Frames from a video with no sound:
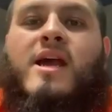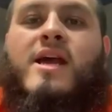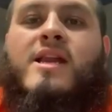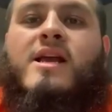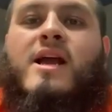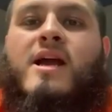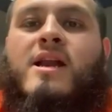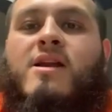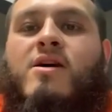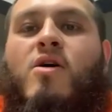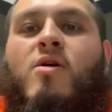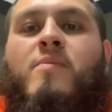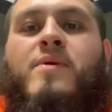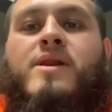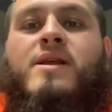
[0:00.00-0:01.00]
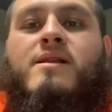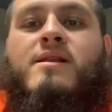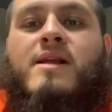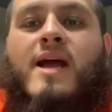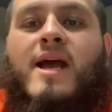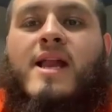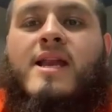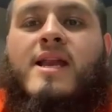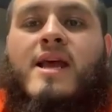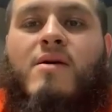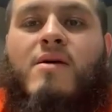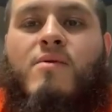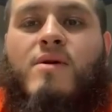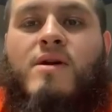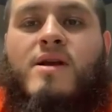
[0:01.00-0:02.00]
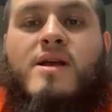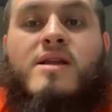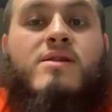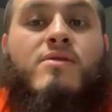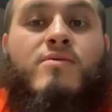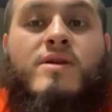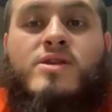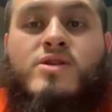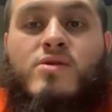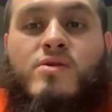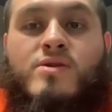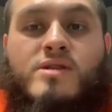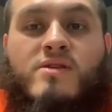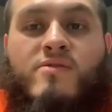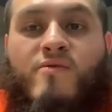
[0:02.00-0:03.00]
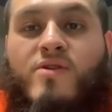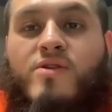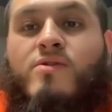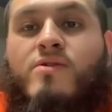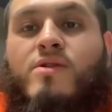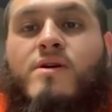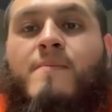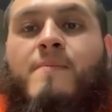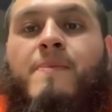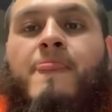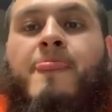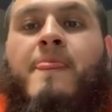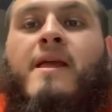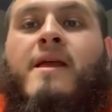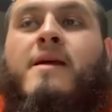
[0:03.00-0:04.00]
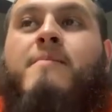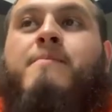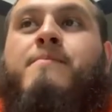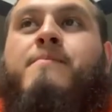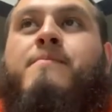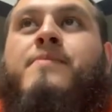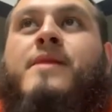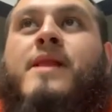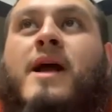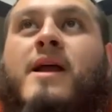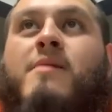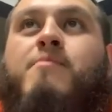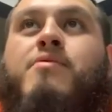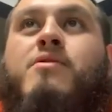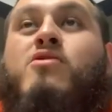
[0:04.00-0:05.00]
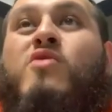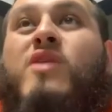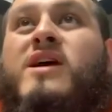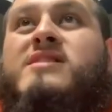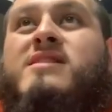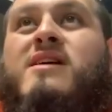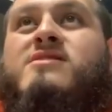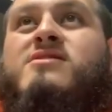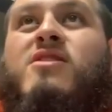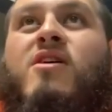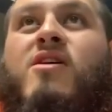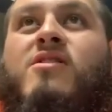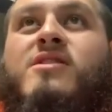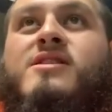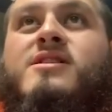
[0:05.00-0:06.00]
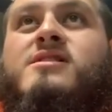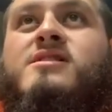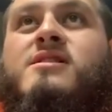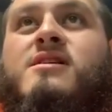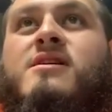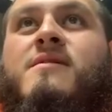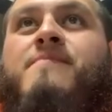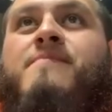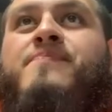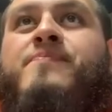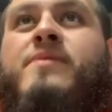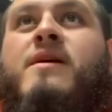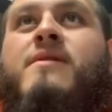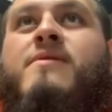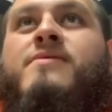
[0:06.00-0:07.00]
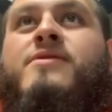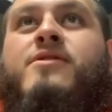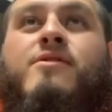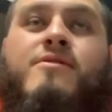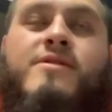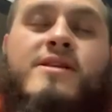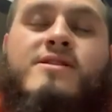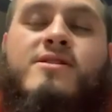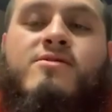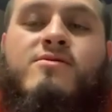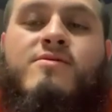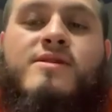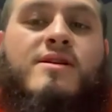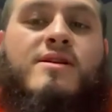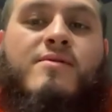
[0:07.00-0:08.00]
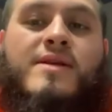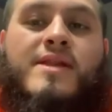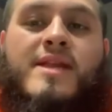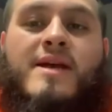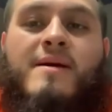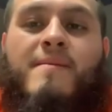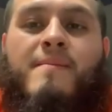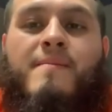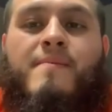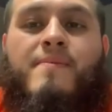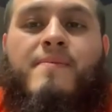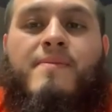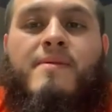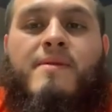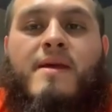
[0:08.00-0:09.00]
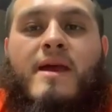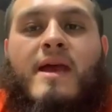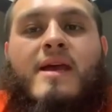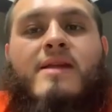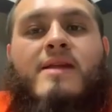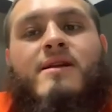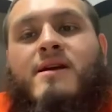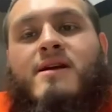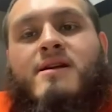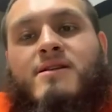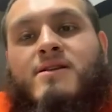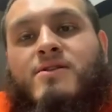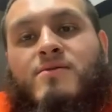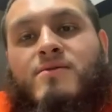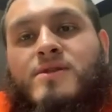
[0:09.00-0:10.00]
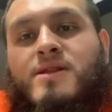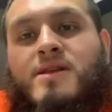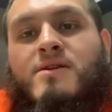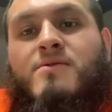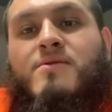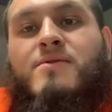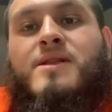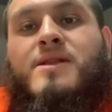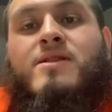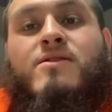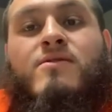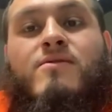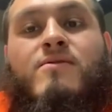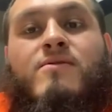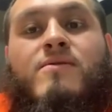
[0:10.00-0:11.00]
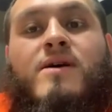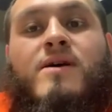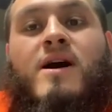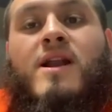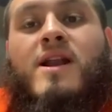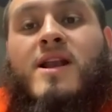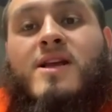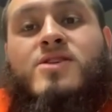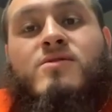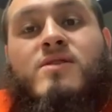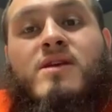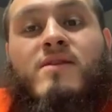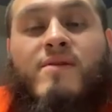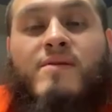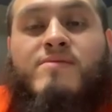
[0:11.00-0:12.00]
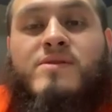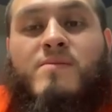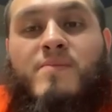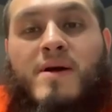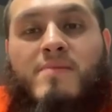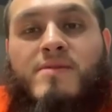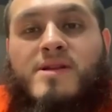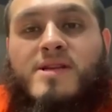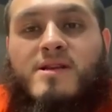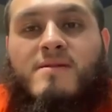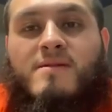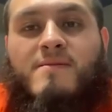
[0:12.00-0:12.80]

kind of opening that network and the resources for you to like progress as an artist, you need to do a deal with them. And they're not going to do a deal with you unless you give up some publishing.